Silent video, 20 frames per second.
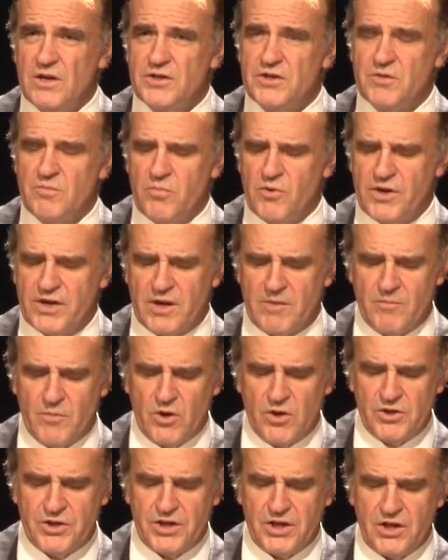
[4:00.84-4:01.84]
to bring
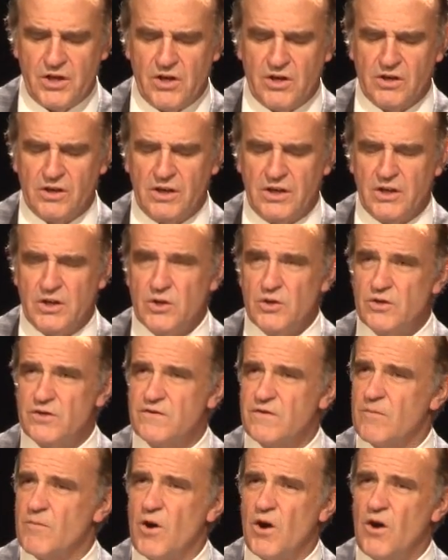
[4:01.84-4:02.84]
emerging young leaders
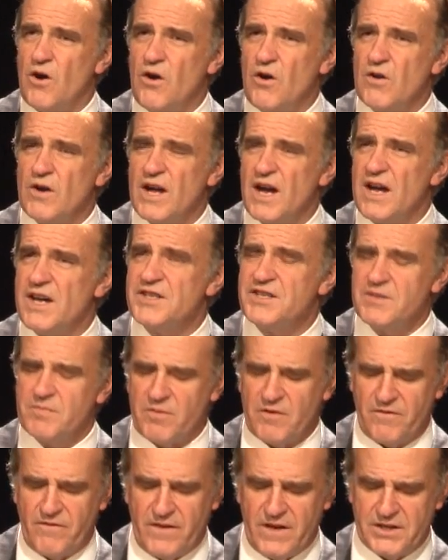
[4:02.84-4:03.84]
from all kinds of
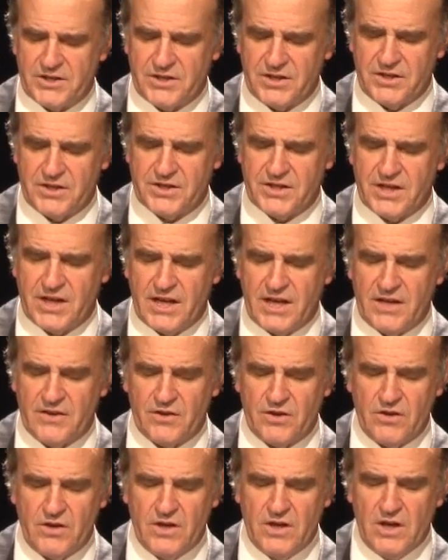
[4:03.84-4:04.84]
professions
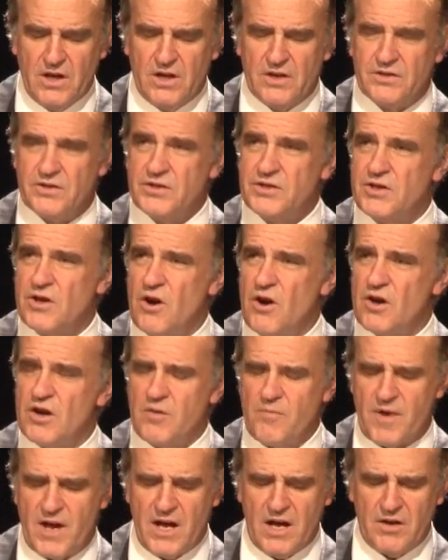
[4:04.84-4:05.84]
together to talk
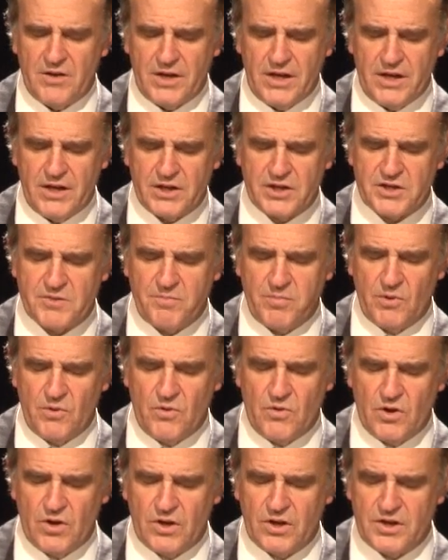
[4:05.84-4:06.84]
about and
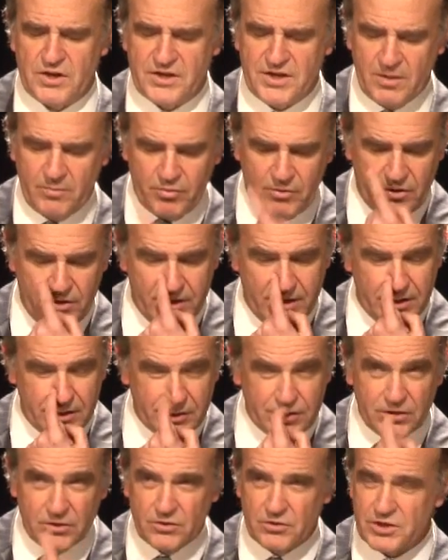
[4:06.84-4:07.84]
explore contemporary
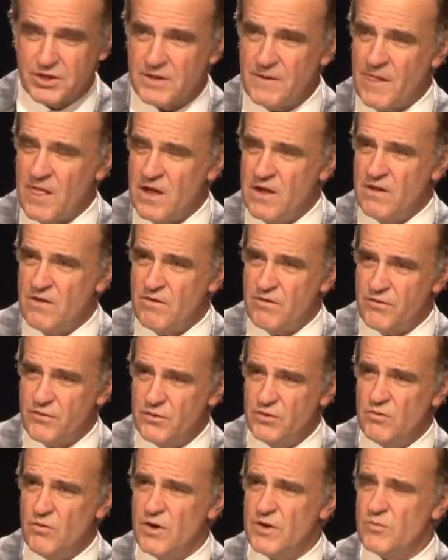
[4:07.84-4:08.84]
issues
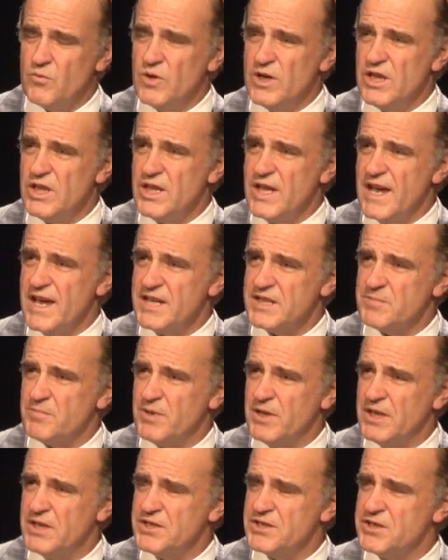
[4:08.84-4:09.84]
through what we in the
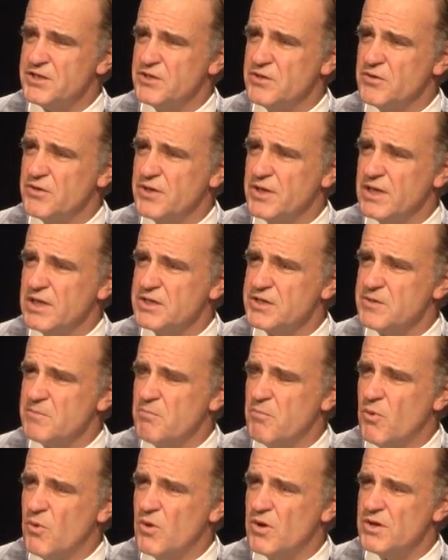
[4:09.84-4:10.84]
Aspen Institute think is
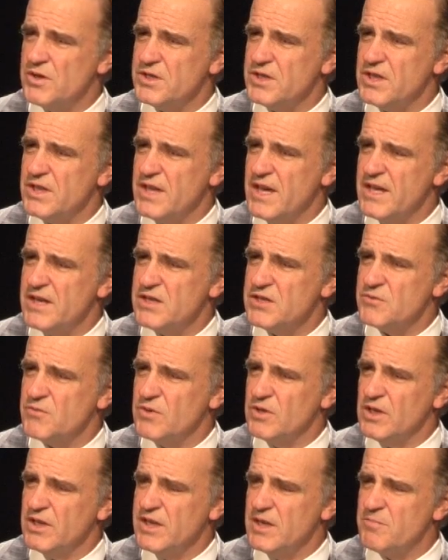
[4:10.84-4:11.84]
important, and that is
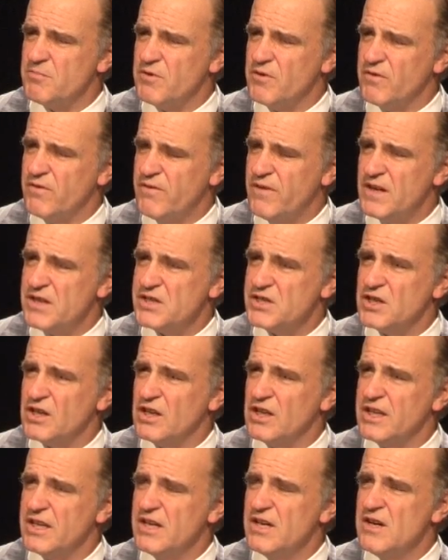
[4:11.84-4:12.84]
really a
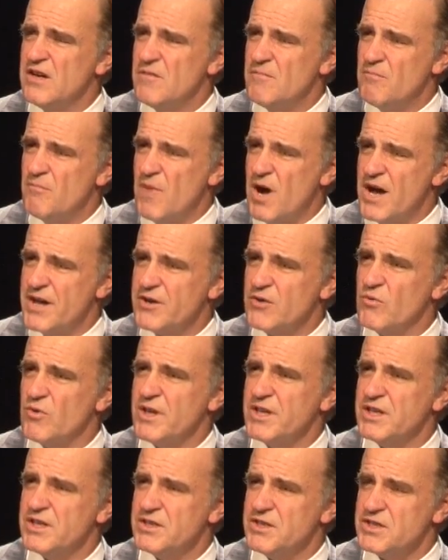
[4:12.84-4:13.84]
professionally
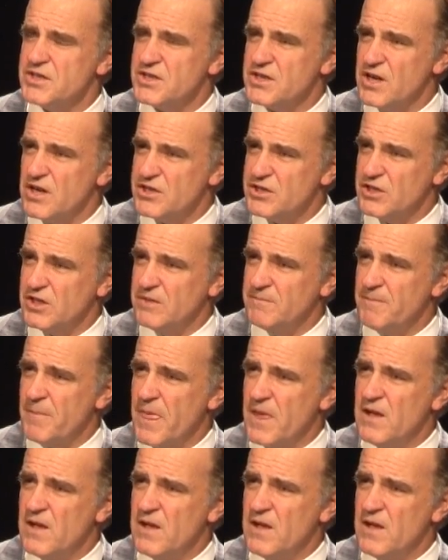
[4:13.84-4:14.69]
moderated discussion.